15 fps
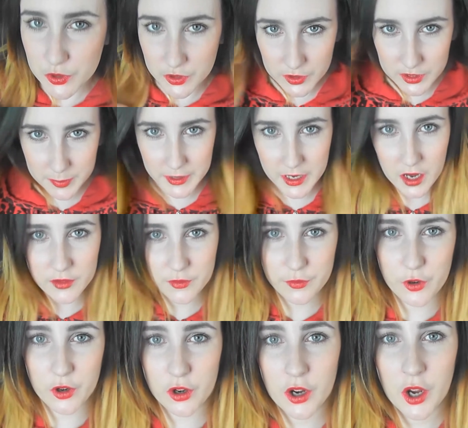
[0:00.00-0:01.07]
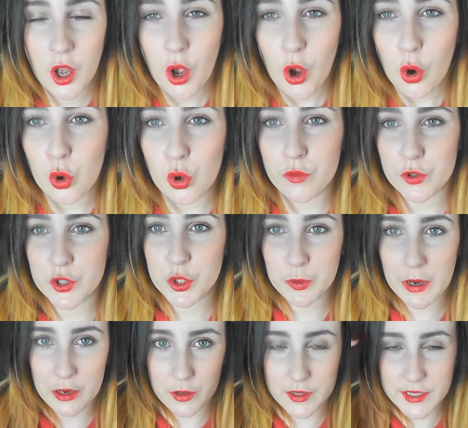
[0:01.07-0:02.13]
so it's been on for over 2
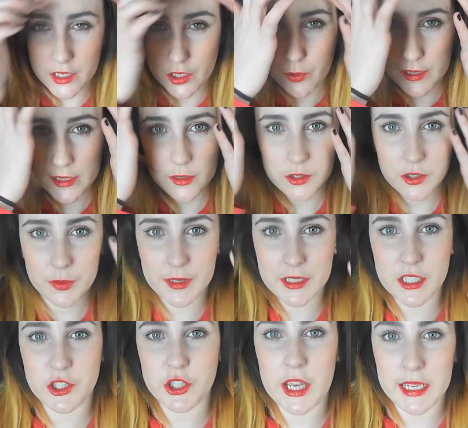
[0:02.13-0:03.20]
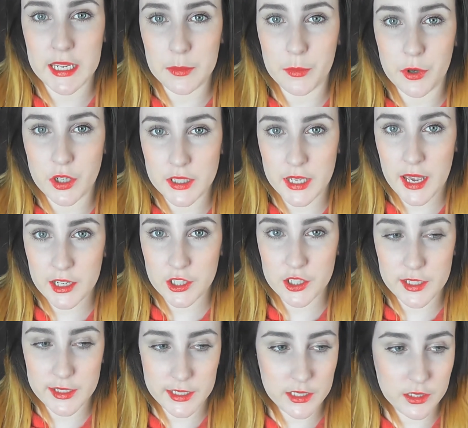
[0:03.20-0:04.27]
hours, and I quickly just wanted to check in because
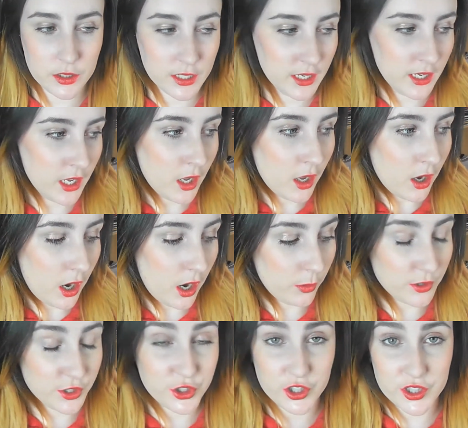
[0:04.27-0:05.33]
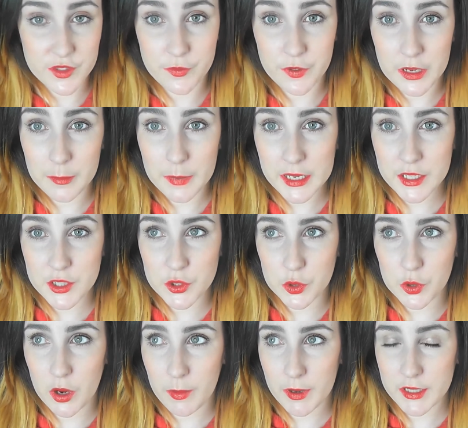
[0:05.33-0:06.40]
I was just filming,
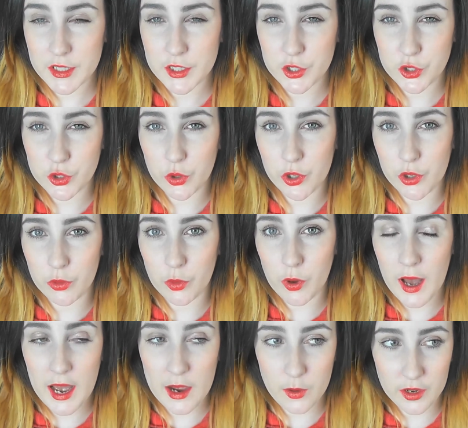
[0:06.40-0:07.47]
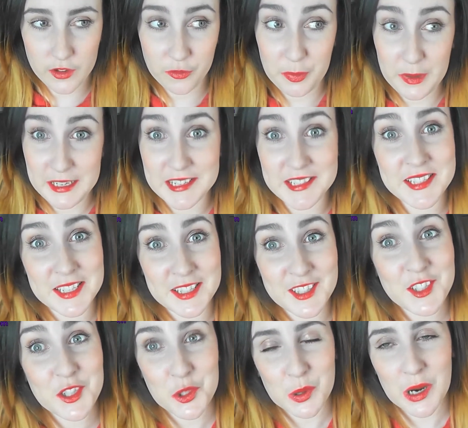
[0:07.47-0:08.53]
so I wanted to show you how I've been since
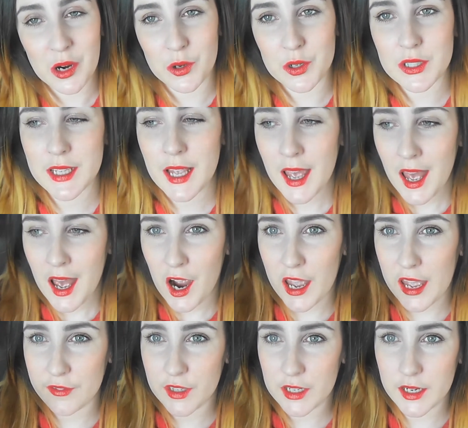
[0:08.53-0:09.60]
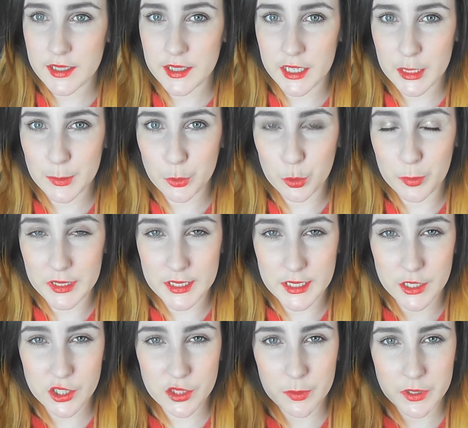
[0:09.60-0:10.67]
2 hours. I have the light on at the moment, and I
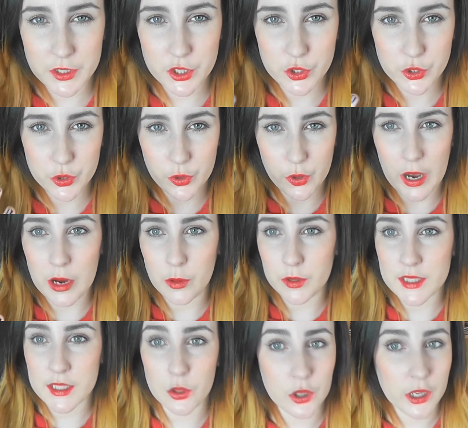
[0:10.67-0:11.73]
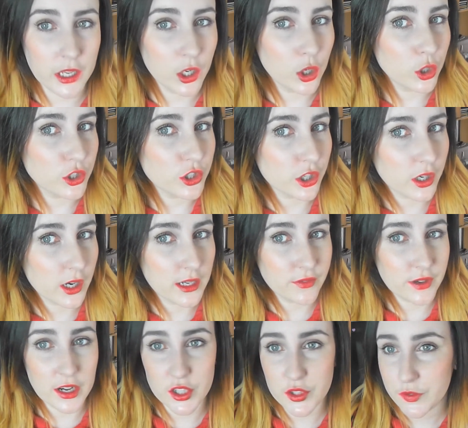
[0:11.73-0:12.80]
just wanted to show you how it's looking under kind of
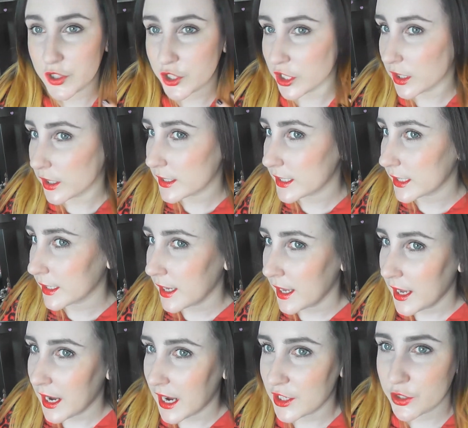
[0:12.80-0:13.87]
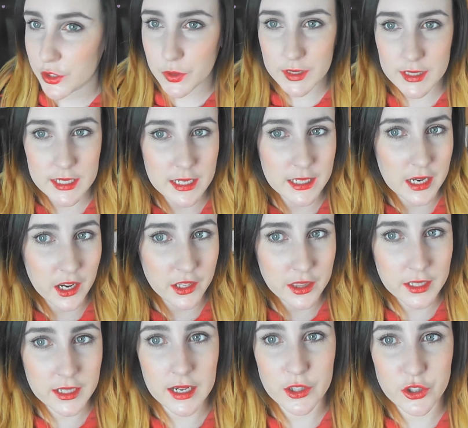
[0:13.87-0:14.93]
artificial lighting. As you can see, I
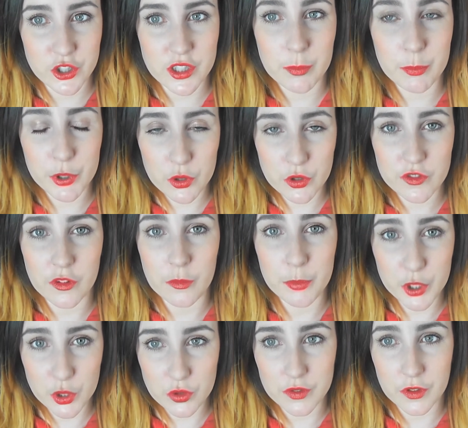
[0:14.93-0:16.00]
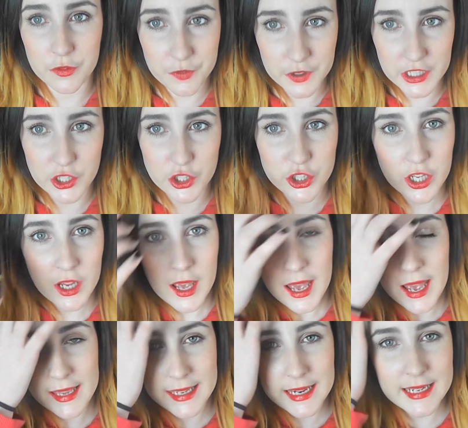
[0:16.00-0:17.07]
think it has just a beautiful finish.
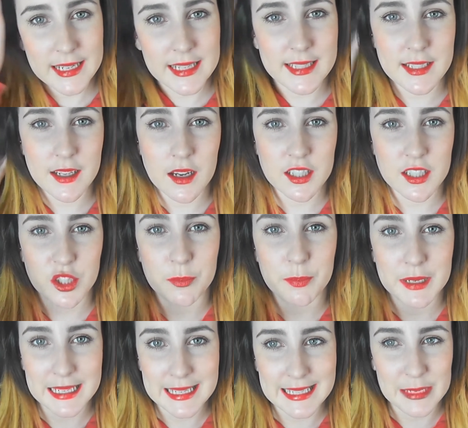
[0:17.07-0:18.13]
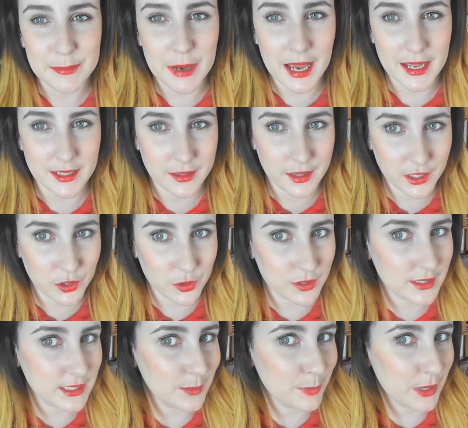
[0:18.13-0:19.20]
Again, it's not completely matte. I think you can
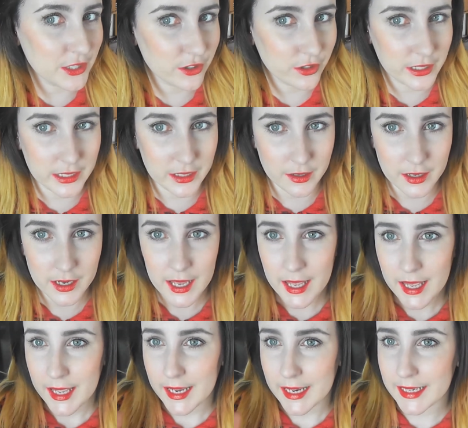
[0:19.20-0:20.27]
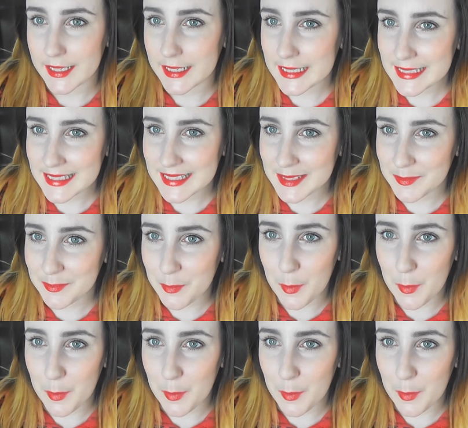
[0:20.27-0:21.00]
see better here. It's